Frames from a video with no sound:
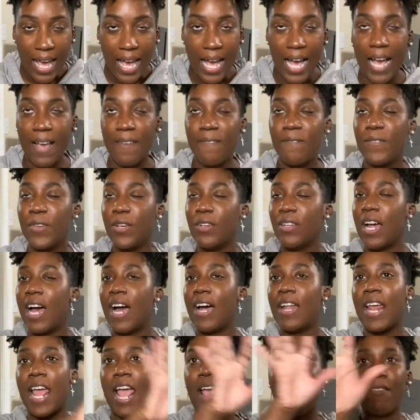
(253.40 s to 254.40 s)
I filled
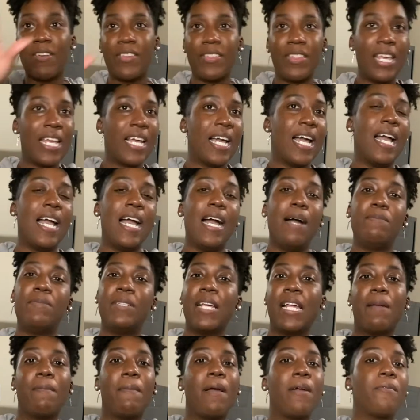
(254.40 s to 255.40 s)
out everything. I
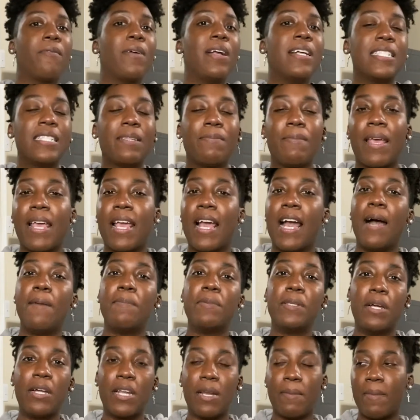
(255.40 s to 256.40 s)
updated my resume,
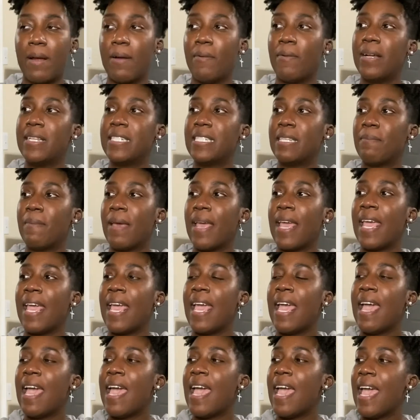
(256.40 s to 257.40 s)
uploaded my
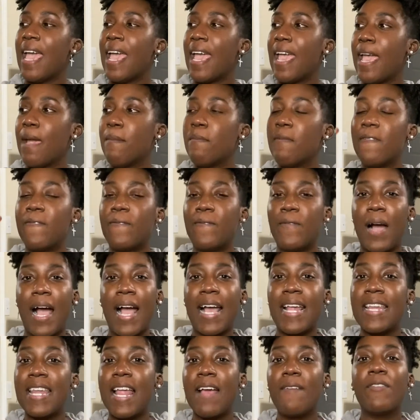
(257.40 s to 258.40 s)
resume, and
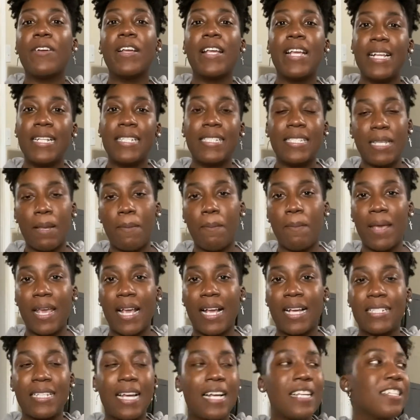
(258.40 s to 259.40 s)
I never hit
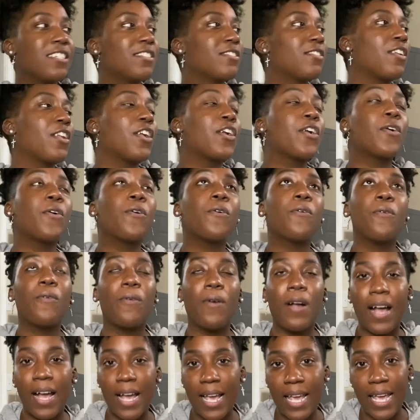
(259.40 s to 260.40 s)
submit because I just started
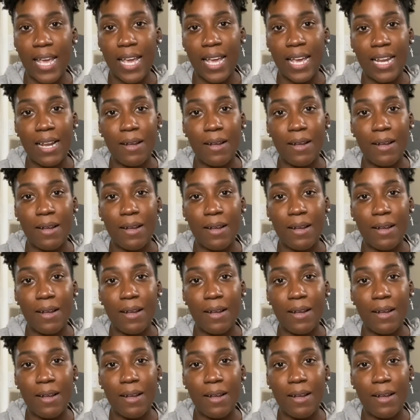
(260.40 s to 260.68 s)
crying.